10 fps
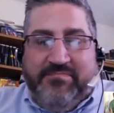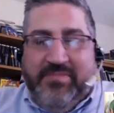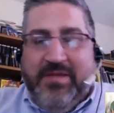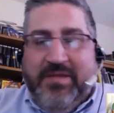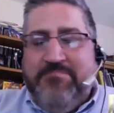
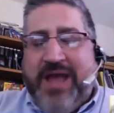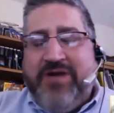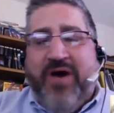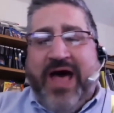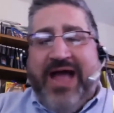
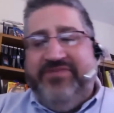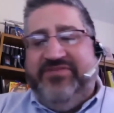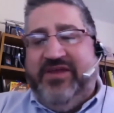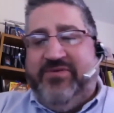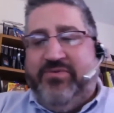Michael Hyatt
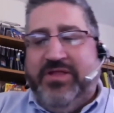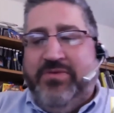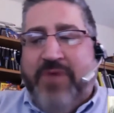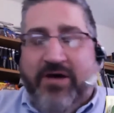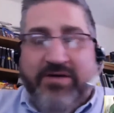said it really
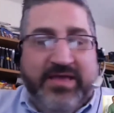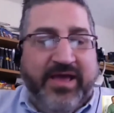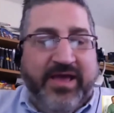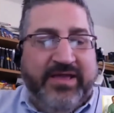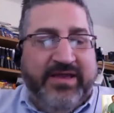well
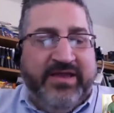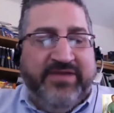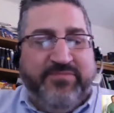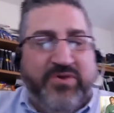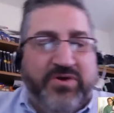in his
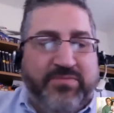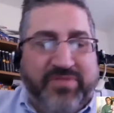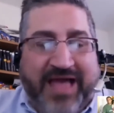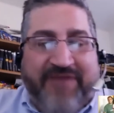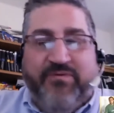book
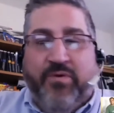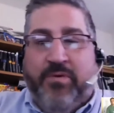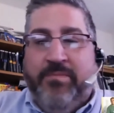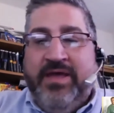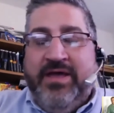
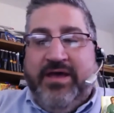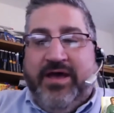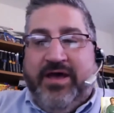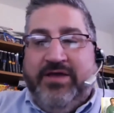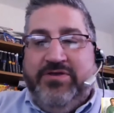Platform.
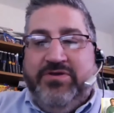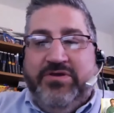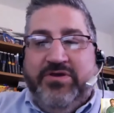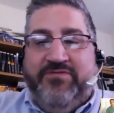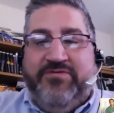
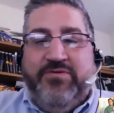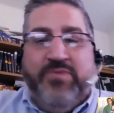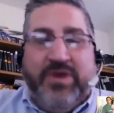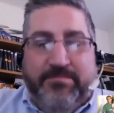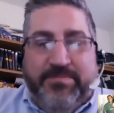If you want
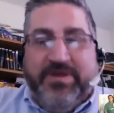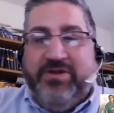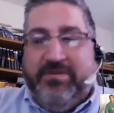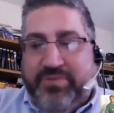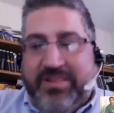to build
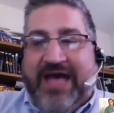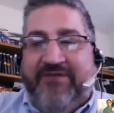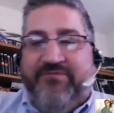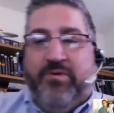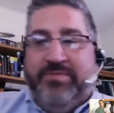a
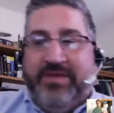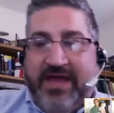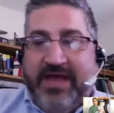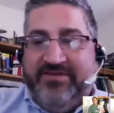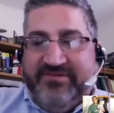platform that
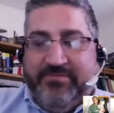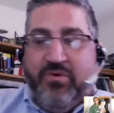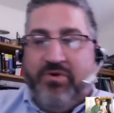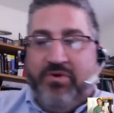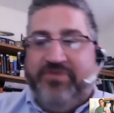kind of
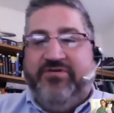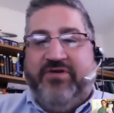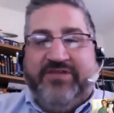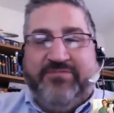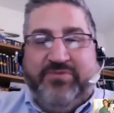supports your
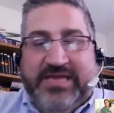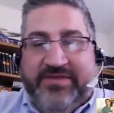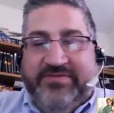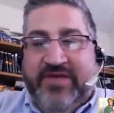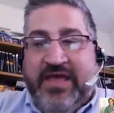
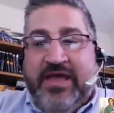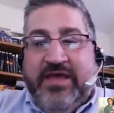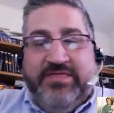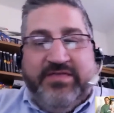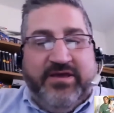expertise,
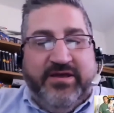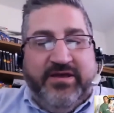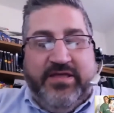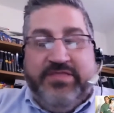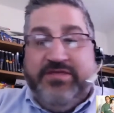
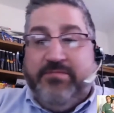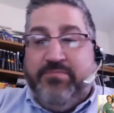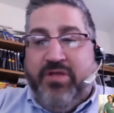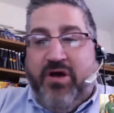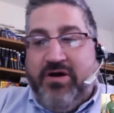the
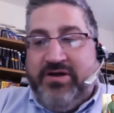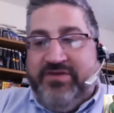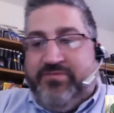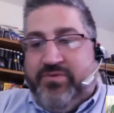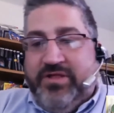blog
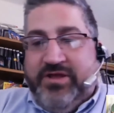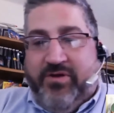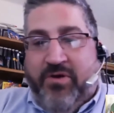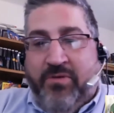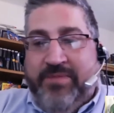is really your
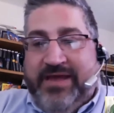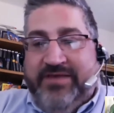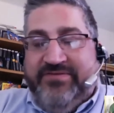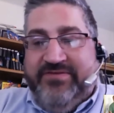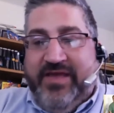home
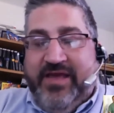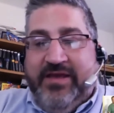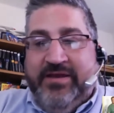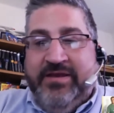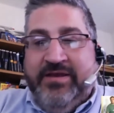base,
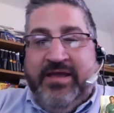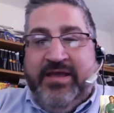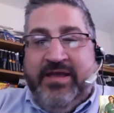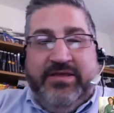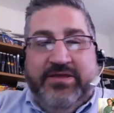and
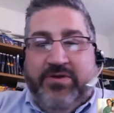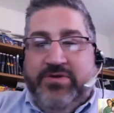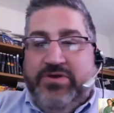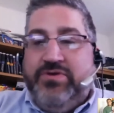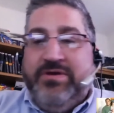
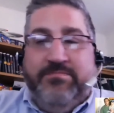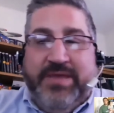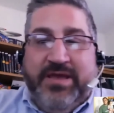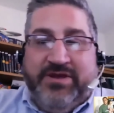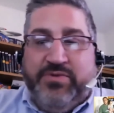you can
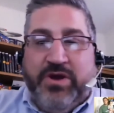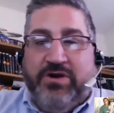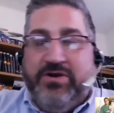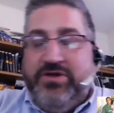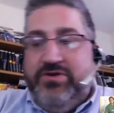be on
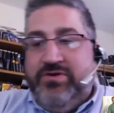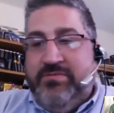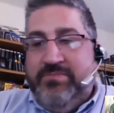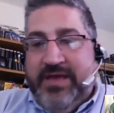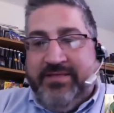Twitter, you can
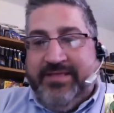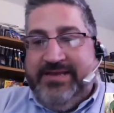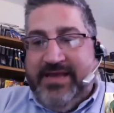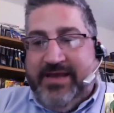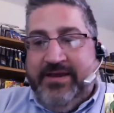be on
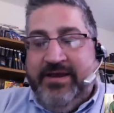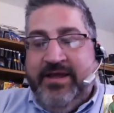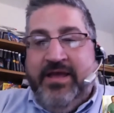LinkedIn.